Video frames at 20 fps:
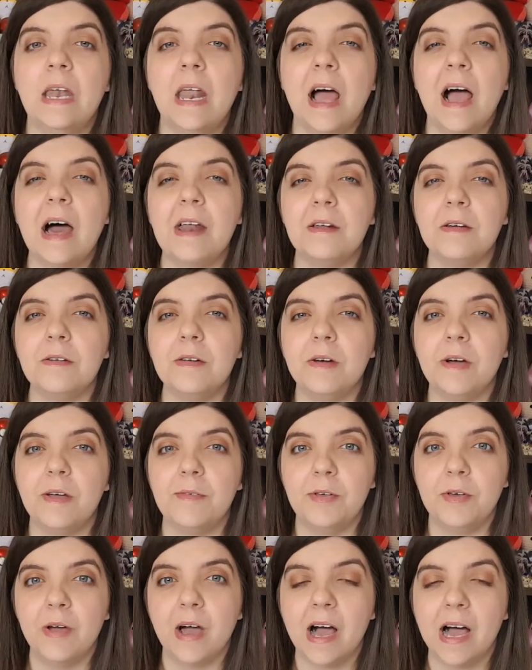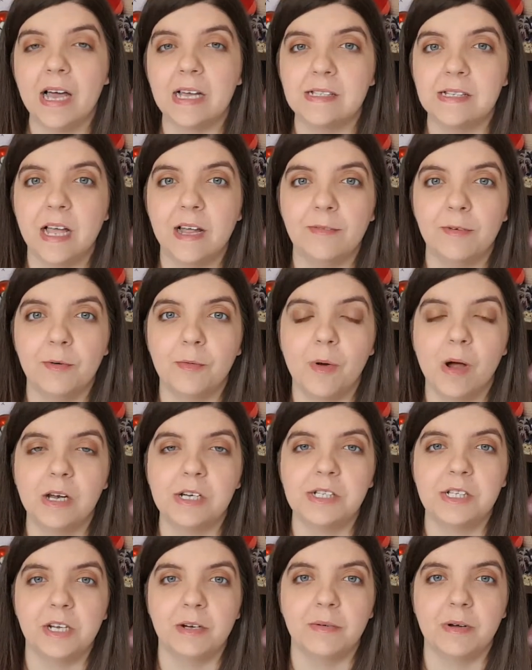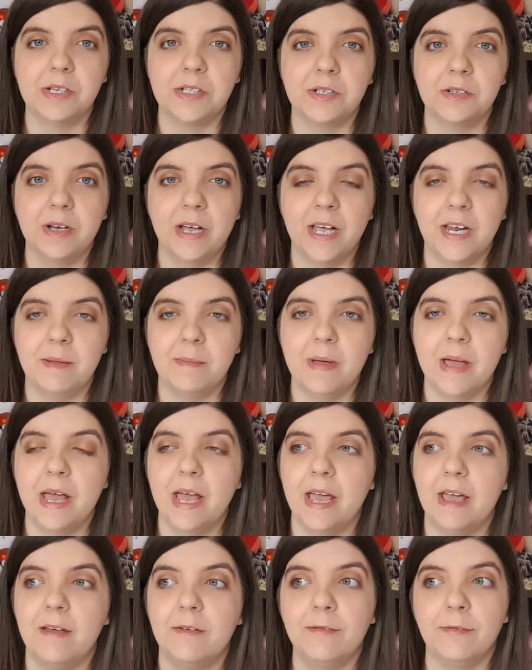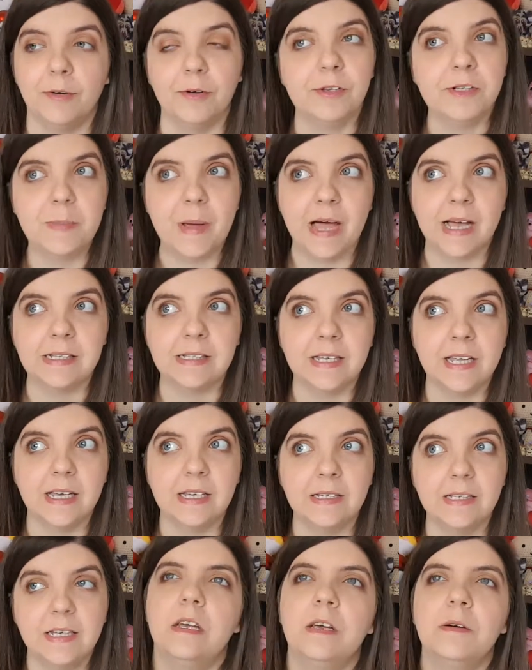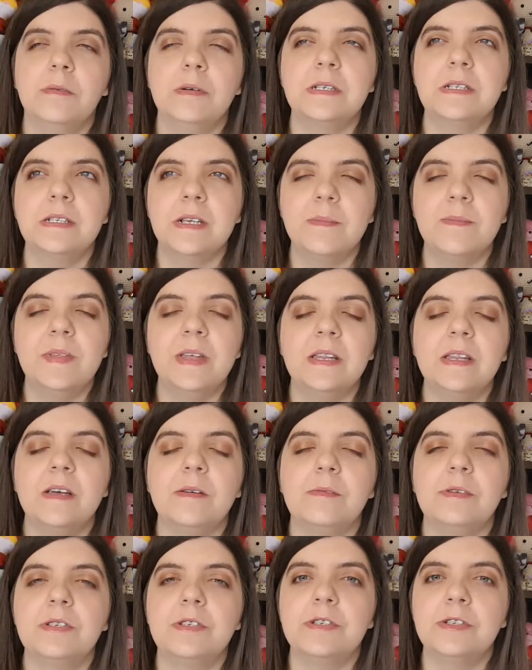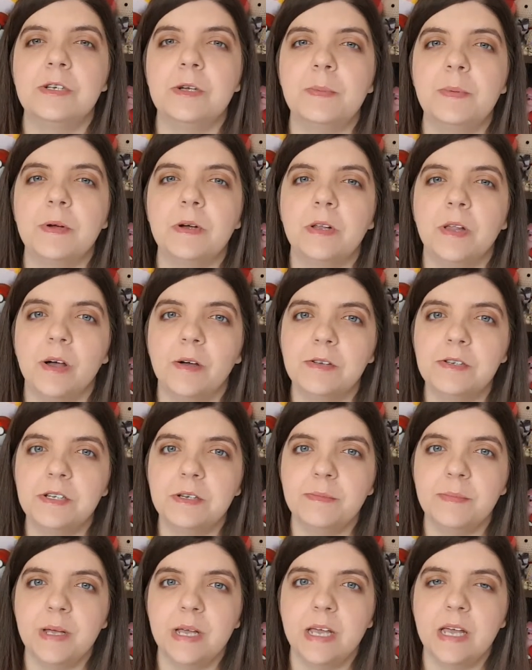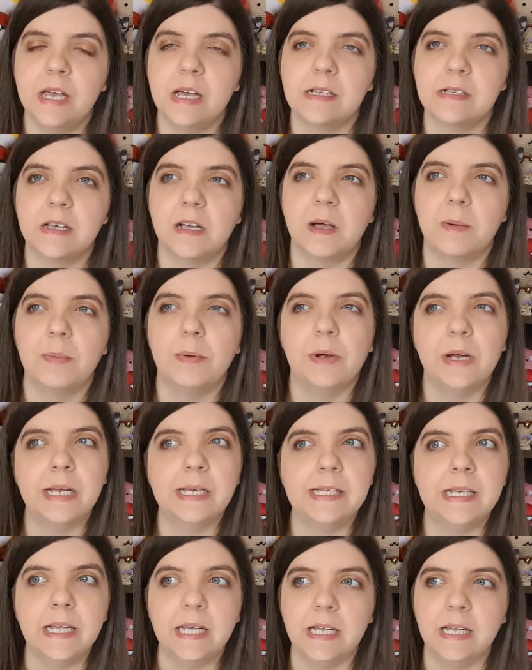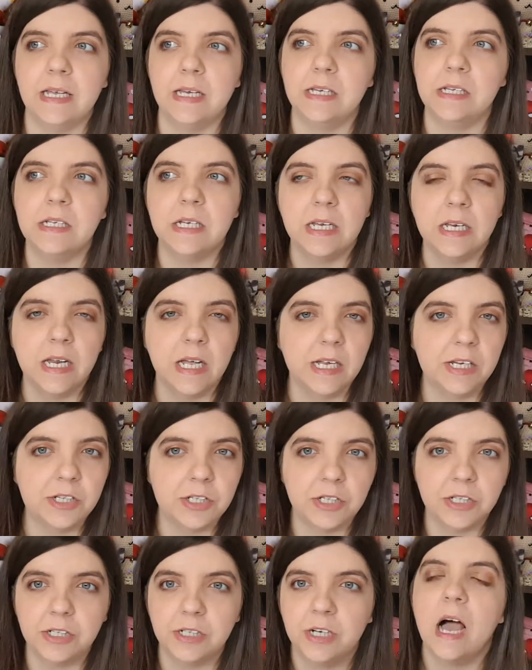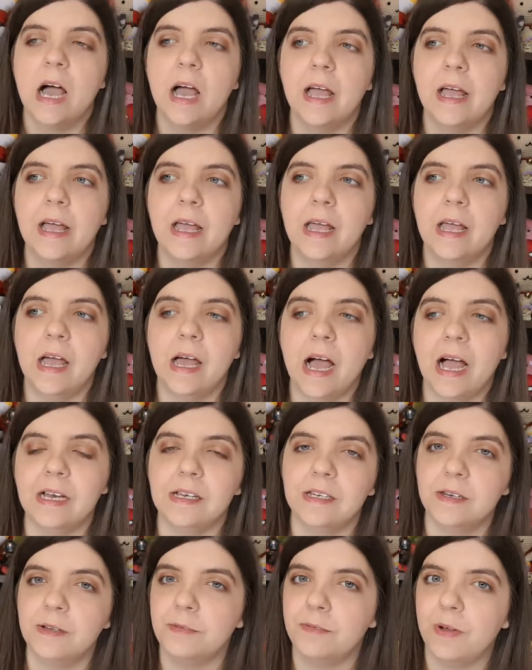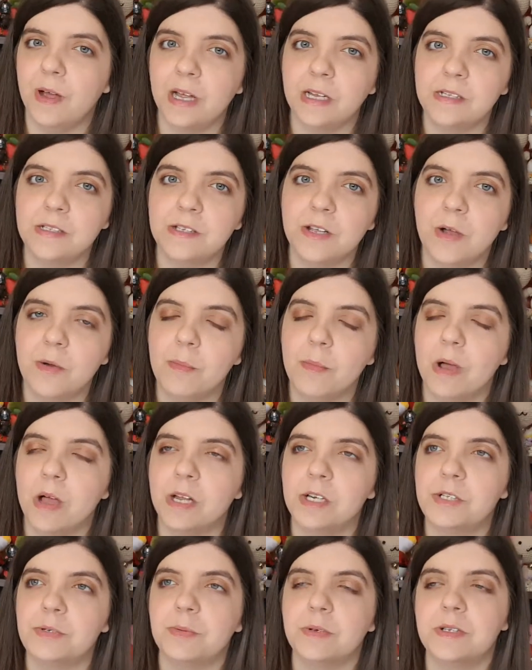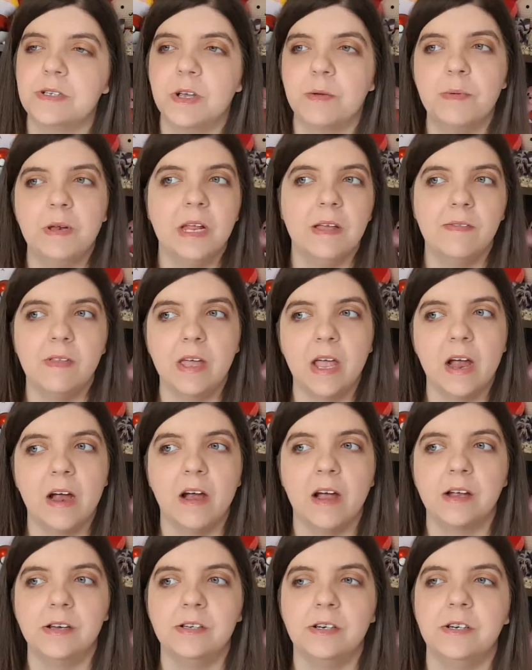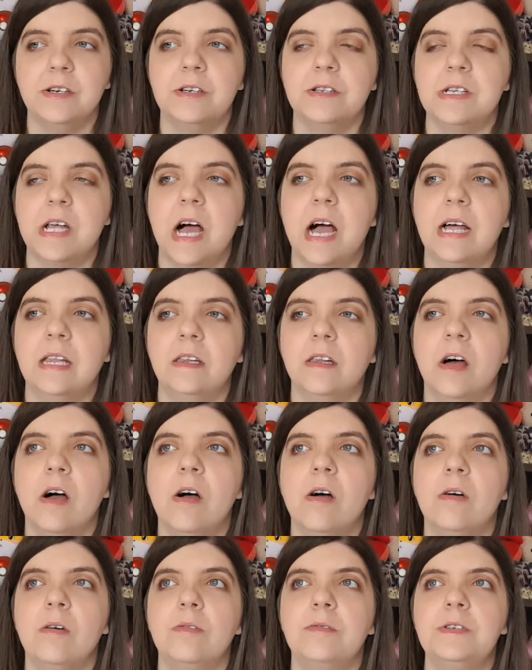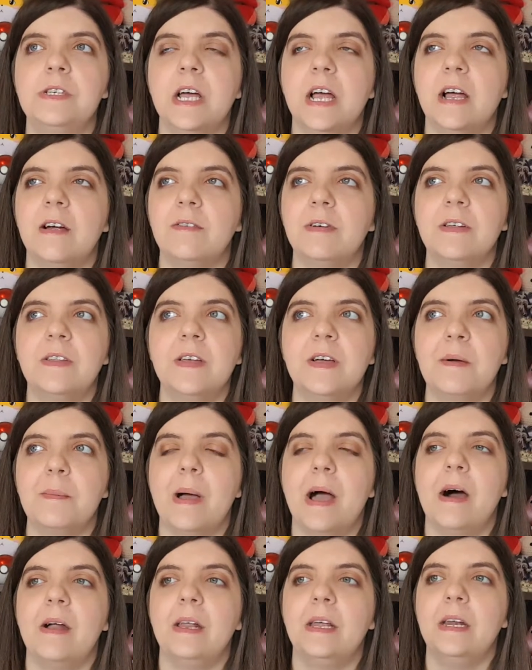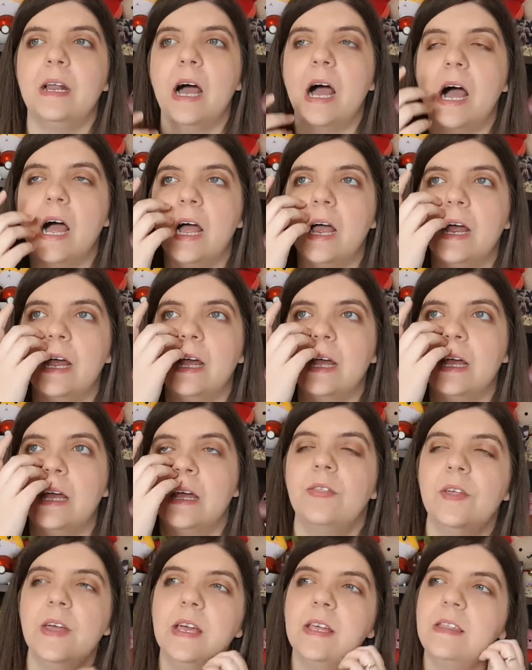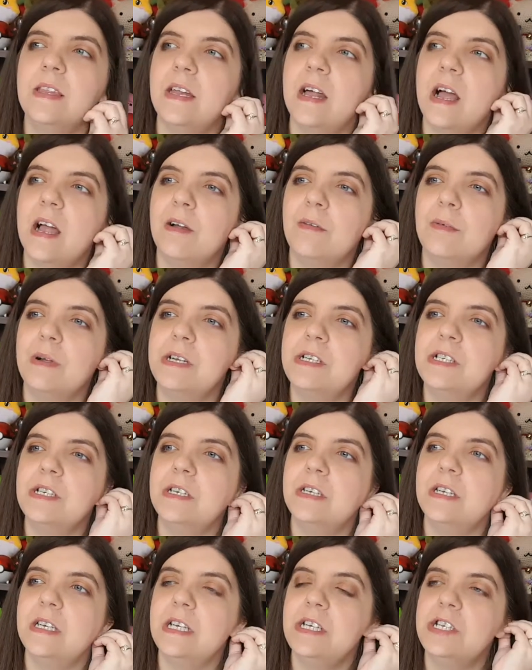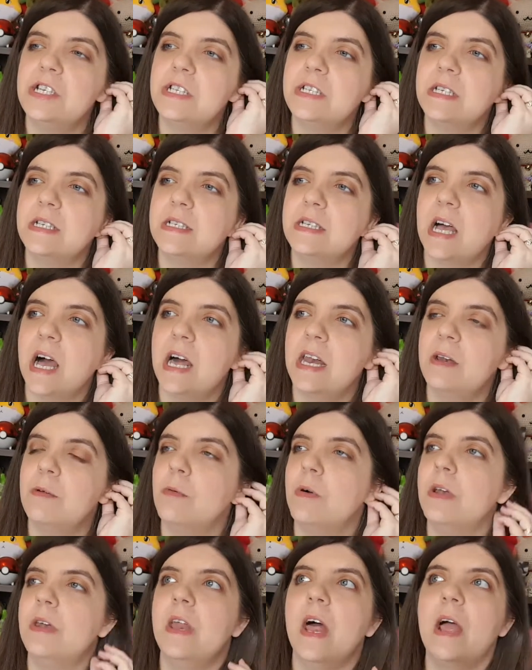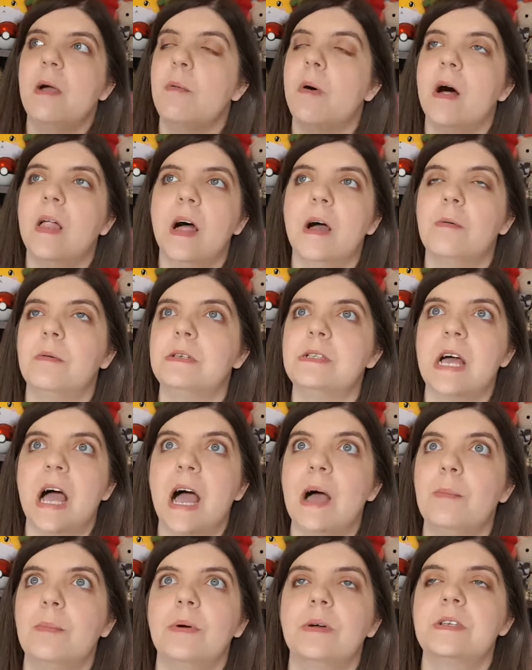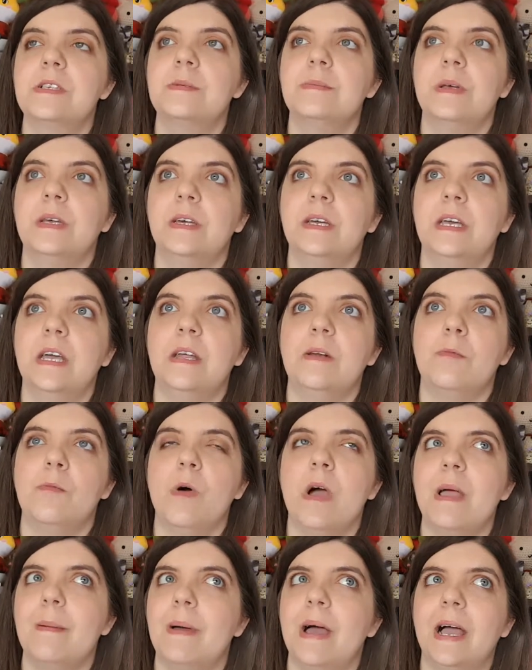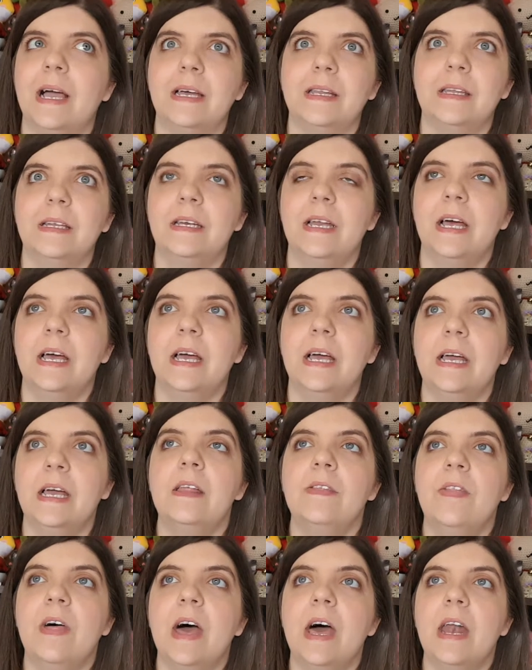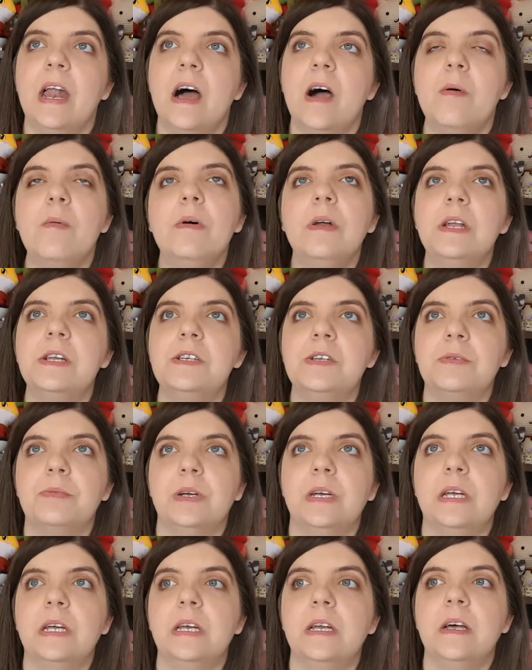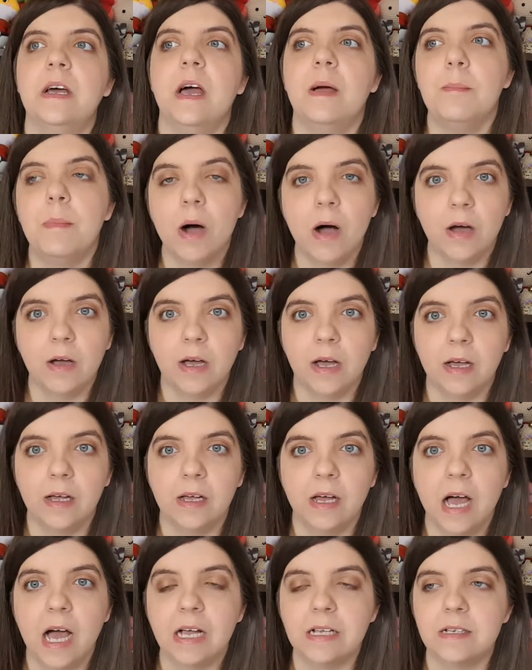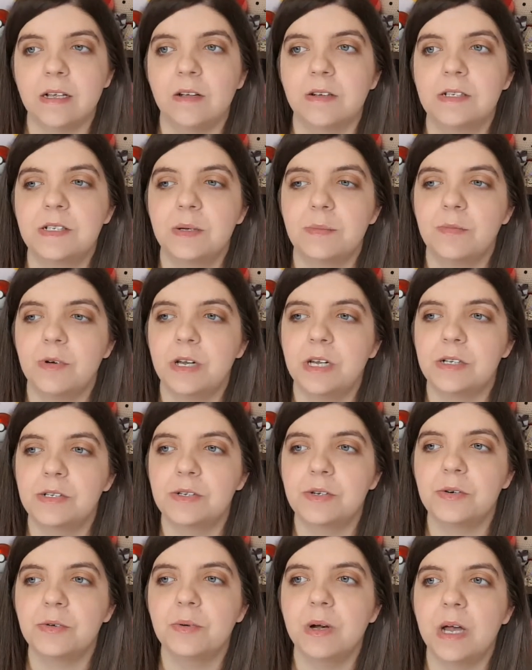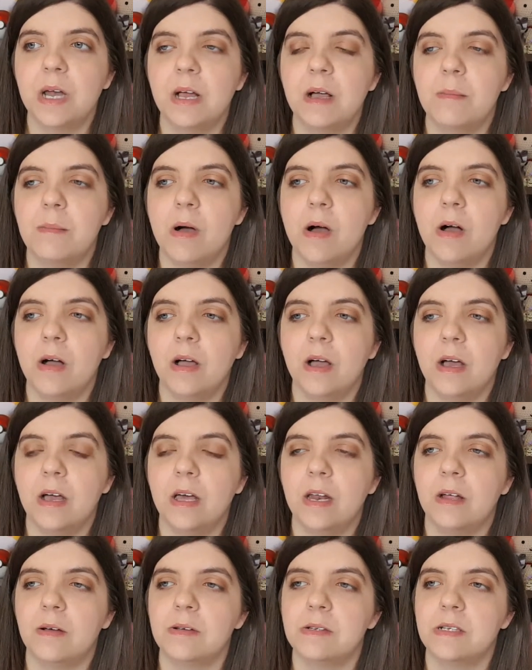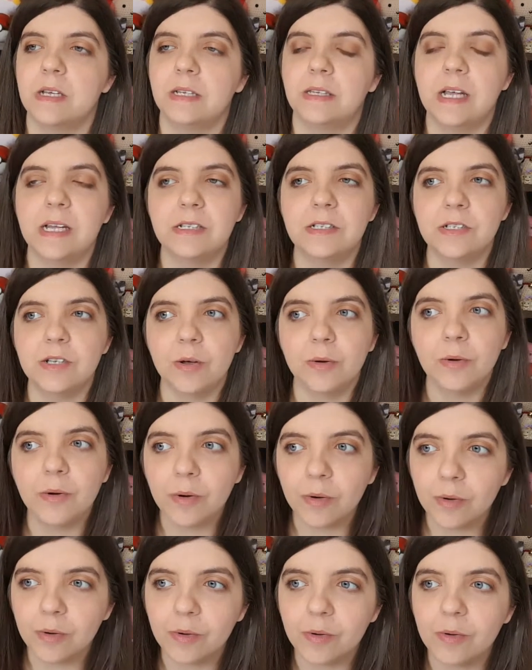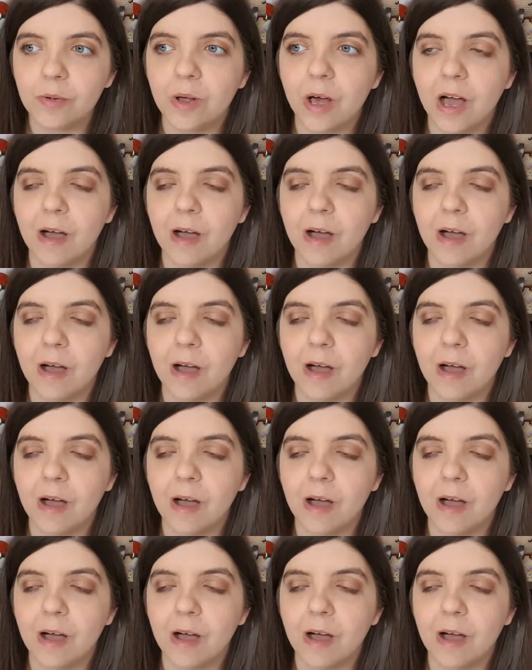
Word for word: Now I don't know if you guys ever watched the original anime Fruits Basket. It was something that was super close to me as like a preteen, teenager. I identified so much with so many of the characters. I loved everything about it. I think that I originally just decided one day while I was at Books A Million way back in the day that I wanted to read manga. I saw someone at school reading a manga and I was like, that's so cool.